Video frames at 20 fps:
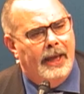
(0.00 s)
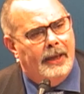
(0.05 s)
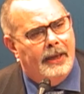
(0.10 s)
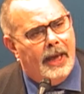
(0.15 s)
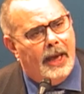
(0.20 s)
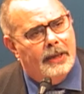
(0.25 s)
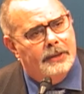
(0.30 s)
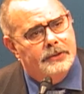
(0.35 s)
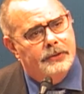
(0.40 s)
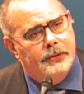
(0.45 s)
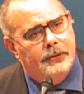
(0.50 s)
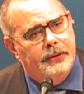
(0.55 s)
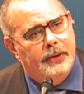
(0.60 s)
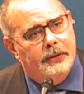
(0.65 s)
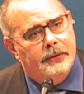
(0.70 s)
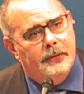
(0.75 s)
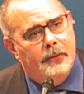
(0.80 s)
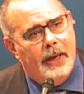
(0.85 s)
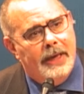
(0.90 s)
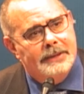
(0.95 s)
I answer
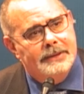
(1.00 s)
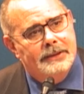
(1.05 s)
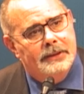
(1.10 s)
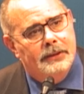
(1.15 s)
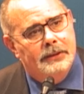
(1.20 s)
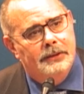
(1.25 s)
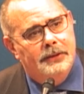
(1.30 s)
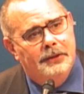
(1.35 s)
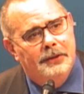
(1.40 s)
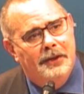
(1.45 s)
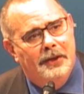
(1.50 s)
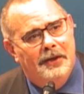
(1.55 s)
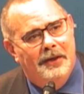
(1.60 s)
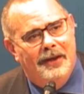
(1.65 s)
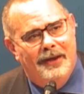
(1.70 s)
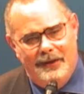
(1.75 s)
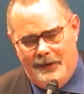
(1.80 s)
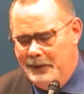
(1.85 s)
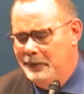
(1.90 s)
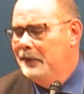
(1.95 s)
your question? Yeah,
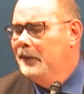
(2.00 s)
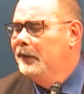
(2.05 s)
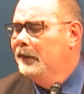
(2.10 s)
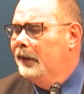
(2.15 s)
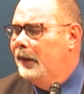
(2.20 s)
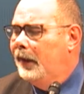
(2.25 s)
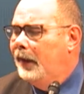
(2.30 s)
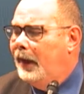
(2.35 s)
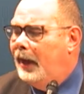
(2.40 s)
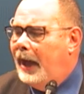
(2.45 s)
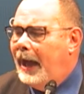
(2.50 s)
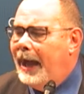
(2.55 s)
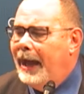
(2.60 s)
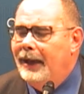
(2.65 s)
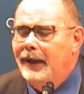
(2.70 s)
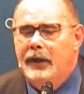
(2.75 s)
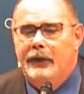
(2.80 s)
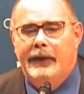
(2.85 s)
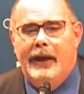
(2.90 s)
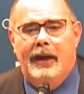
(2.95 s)
yeah.
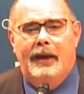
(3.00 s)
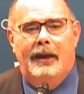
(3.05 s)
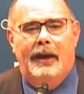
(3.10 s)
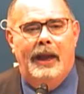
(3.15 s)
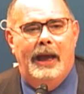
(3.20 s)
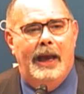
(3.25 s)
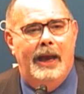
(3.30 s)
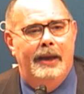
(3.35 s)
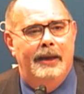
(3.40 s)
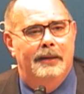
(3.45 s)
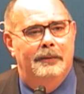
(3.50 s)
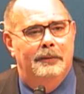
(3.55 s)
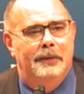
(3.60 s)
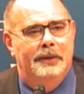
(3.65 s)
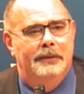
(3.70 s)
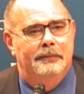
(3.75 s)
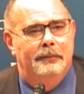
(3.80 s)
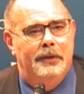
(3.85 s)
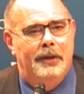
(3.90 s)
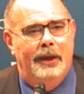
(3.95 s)
Ilona Klein
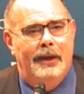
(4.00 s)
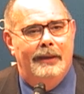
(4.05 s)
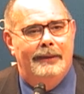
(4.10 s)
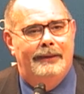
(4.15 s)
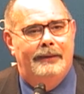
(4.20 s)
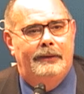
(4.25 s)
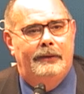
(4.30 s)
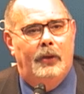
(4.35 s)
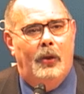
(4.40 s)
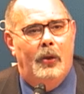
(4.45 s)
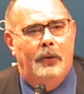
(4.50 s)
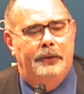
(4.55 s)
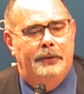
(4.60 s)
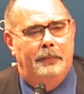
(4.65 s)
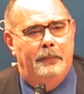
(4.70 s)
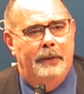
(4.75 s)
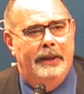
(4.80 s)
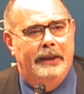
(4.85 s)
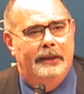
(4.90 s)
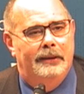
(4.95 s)

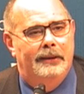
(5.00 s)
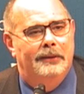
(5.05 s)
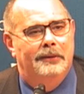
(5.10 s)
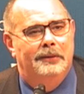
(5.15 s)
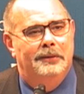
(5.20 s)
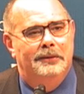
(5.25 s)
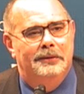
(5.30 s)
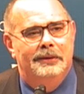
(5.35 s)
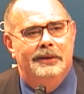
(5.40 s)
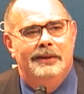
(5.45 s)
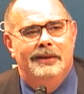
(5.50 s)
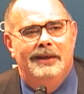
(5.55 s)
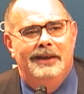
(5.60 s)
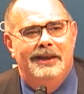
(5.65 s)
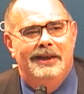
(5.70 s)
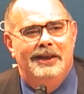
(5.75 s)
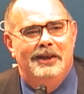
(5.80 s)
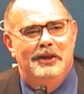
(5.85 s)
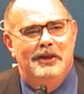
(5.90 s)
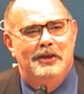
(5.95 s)
taught me to,
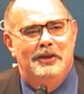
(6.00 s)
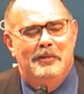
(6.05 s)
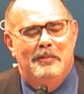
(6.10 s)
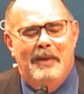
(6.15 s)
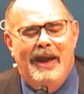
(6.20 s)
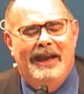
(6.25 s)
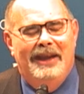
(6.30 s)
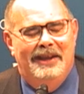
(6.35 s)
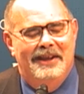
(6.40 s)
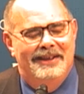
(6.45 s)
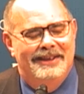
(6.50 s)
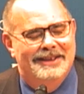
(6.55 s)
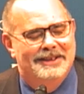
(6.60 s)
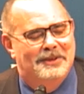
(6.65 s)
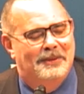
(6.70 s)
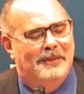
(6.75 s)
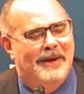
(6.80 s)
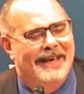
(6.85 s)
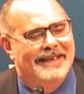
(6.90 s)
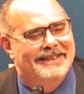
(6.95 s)
to make this
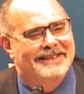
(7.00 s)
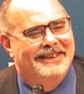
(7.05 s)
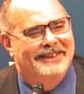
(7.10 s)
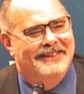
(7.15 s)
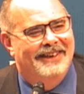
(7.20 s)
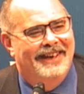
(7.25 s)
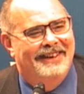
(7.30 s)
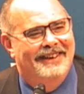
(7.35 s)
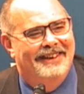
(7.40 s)
question.